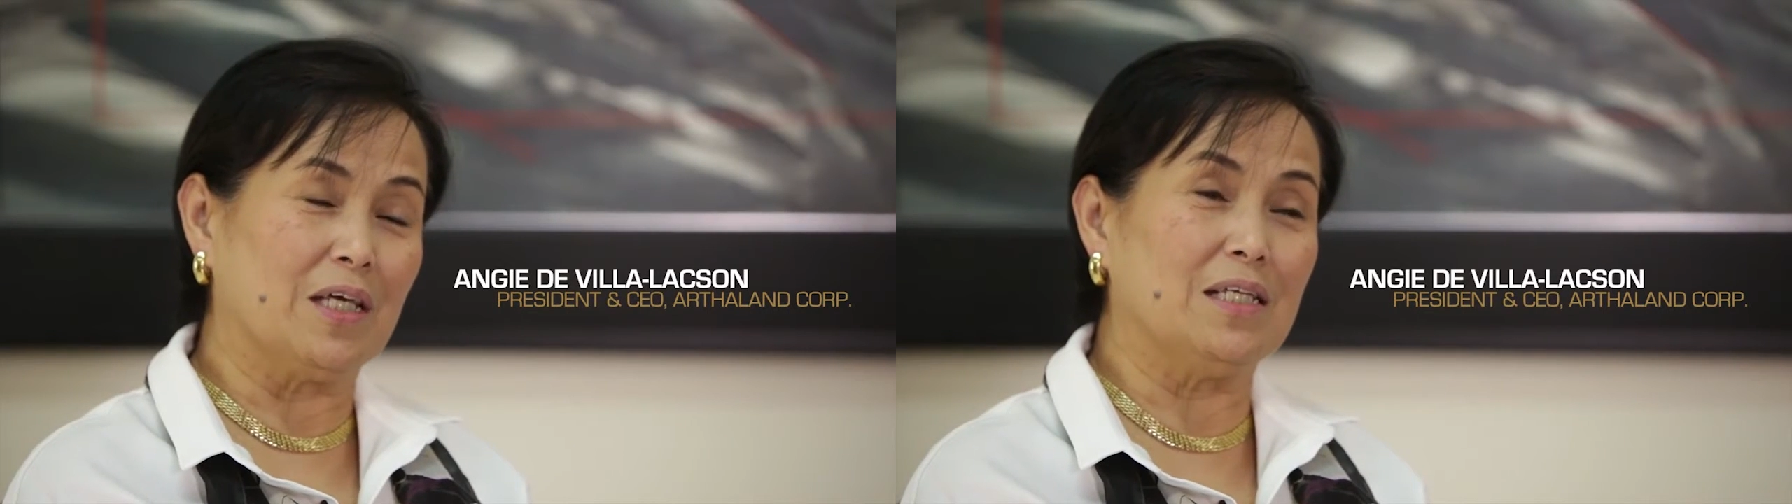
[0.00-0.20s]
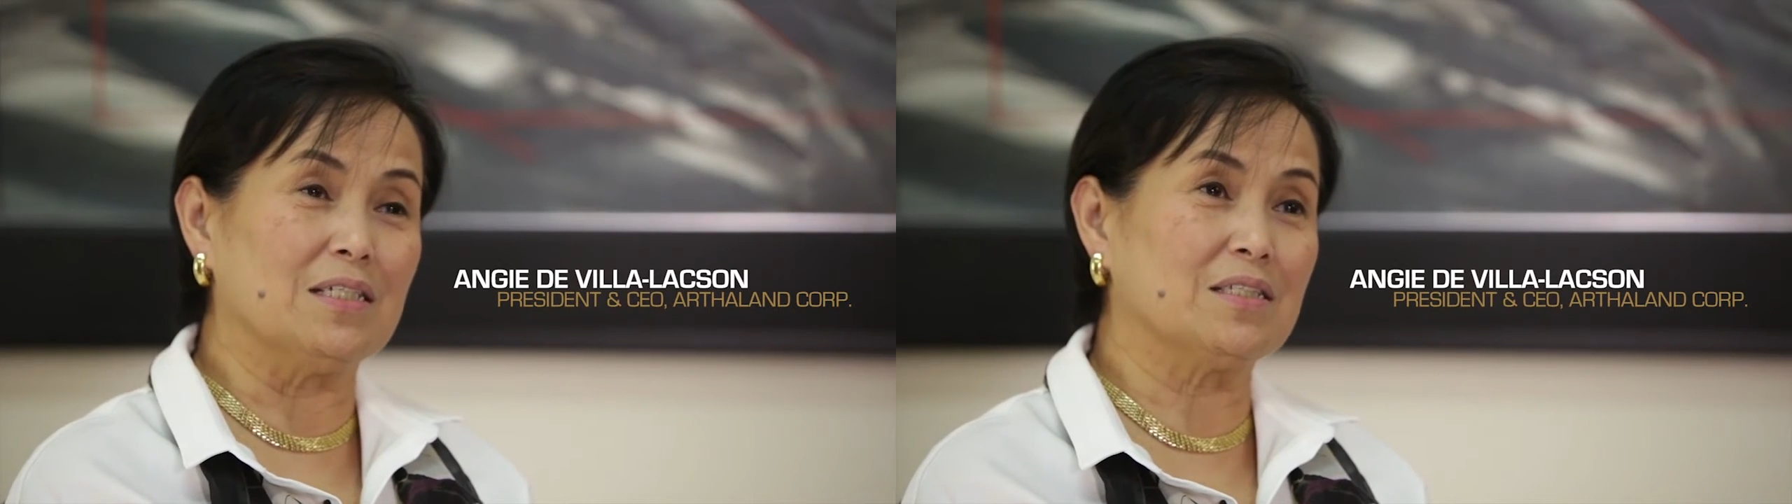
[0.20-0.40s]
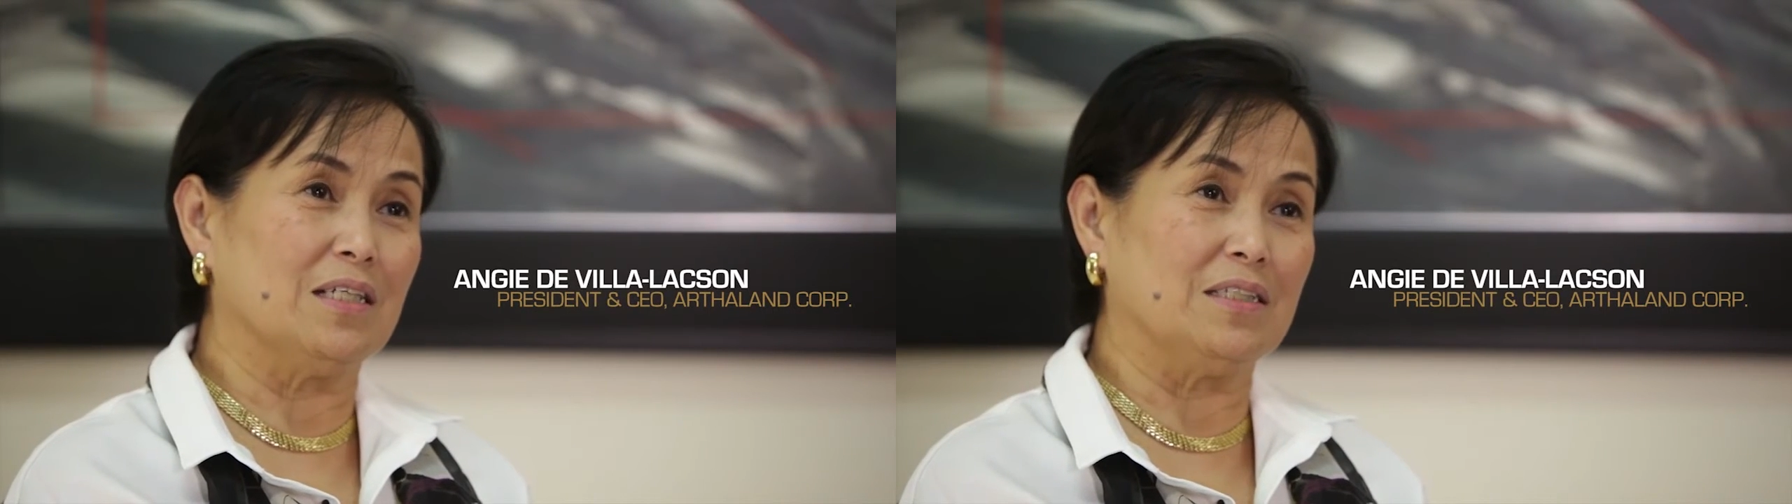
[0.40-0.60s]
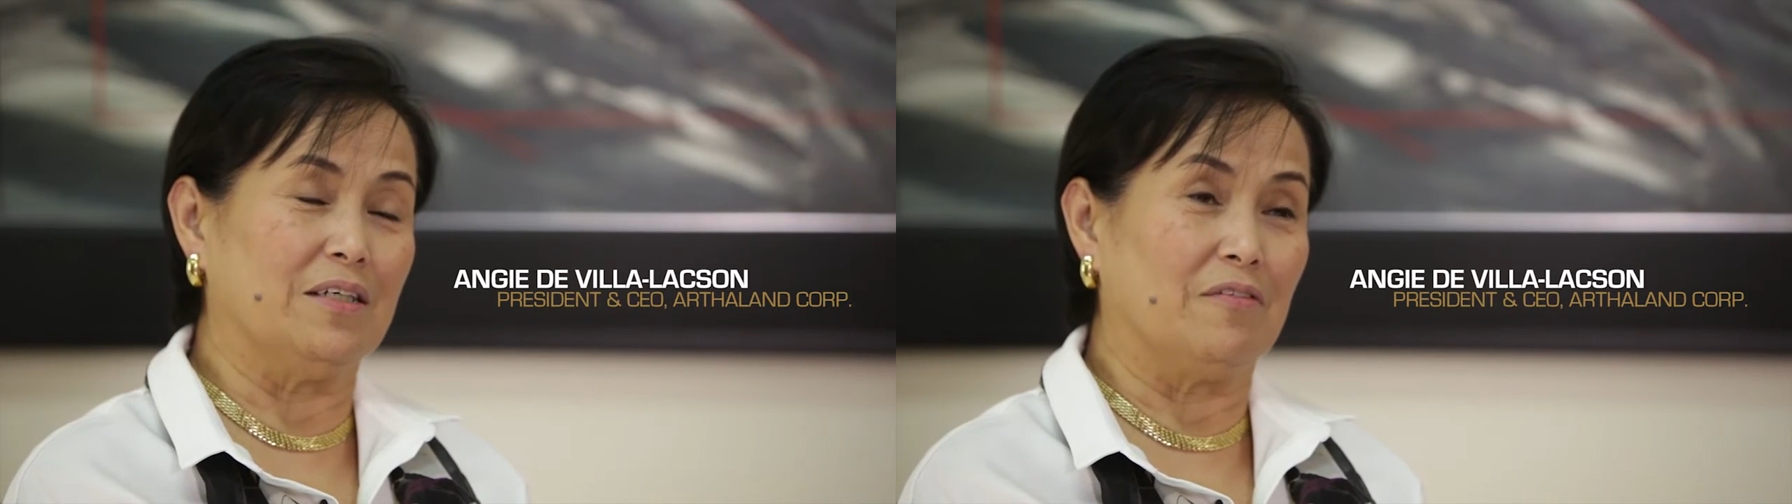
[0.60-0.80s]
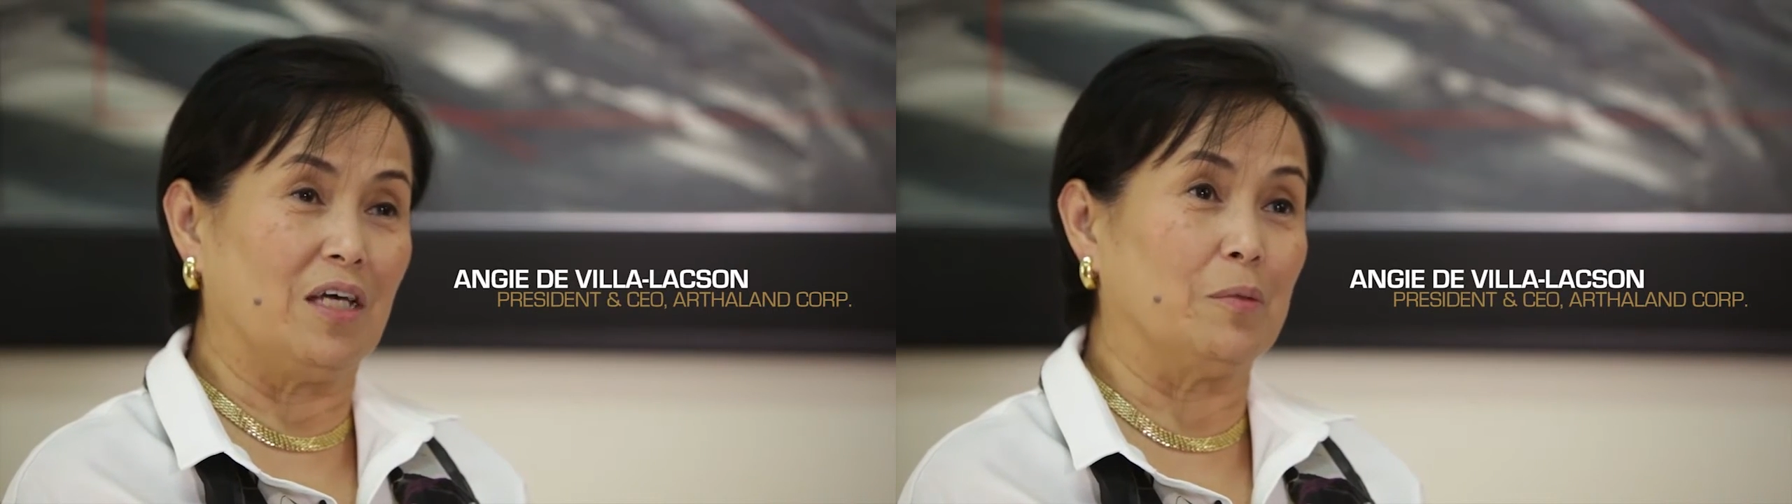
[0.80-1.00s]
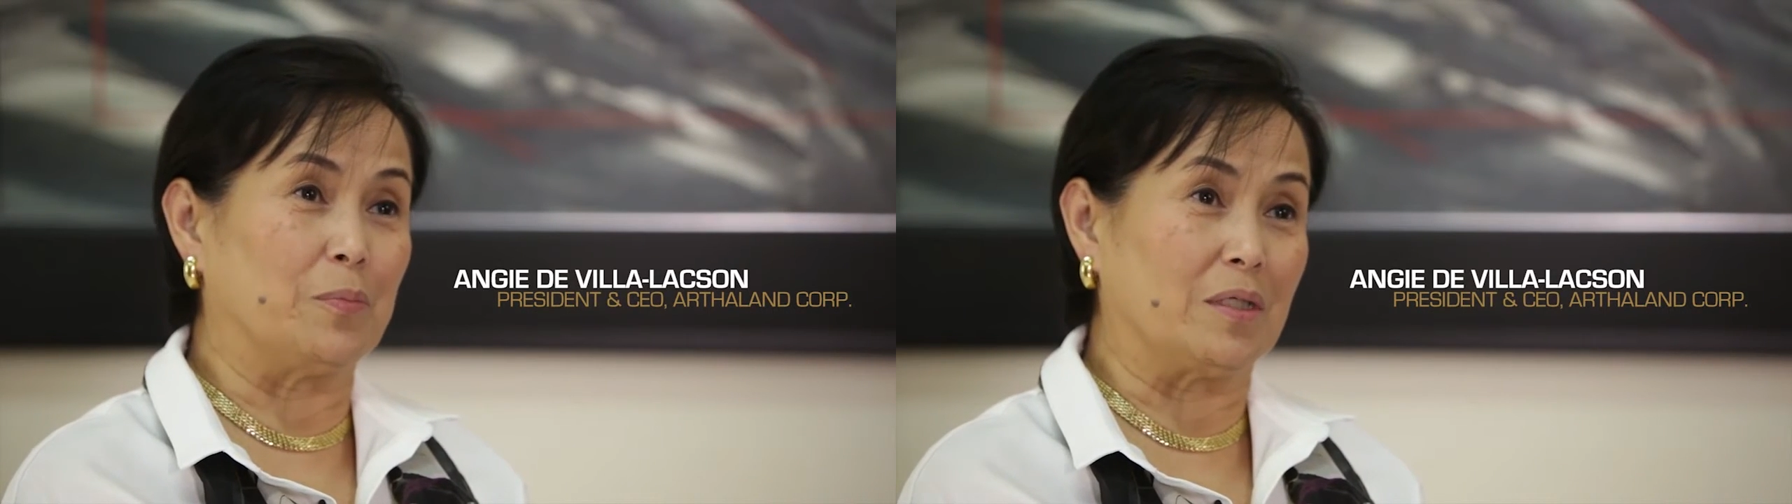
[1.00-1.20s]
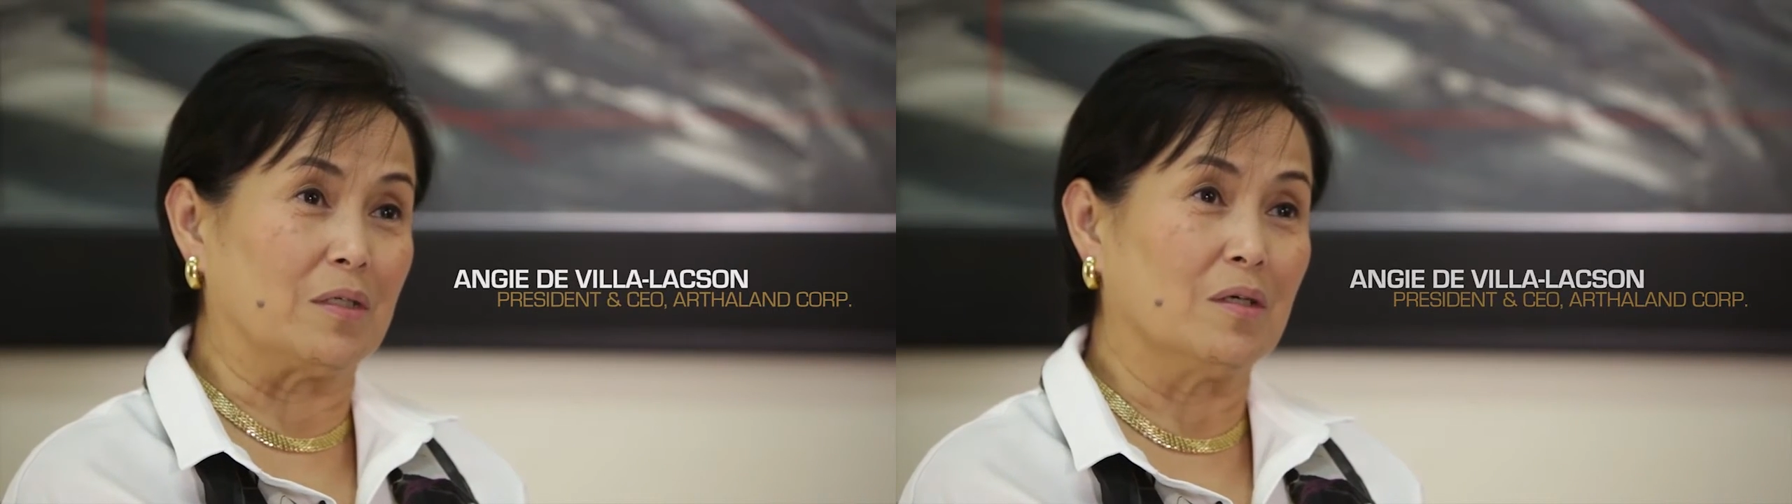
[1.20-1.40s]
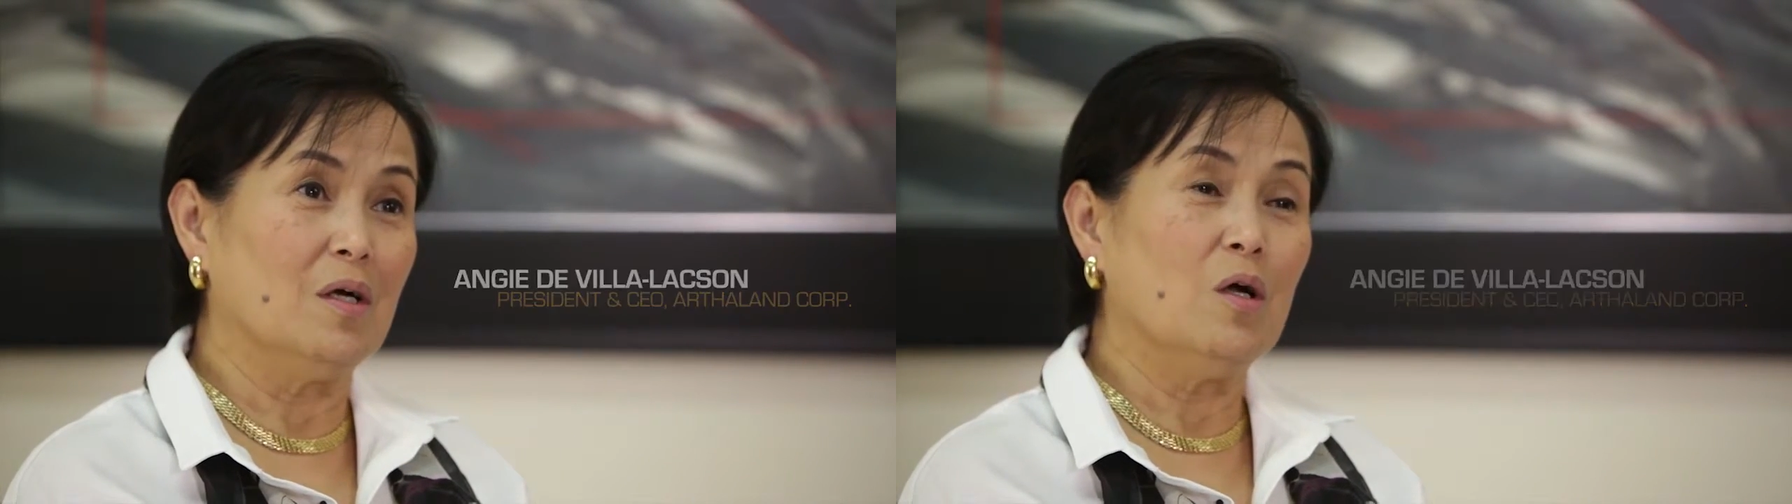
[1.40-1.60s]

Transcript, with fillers: real estate developer.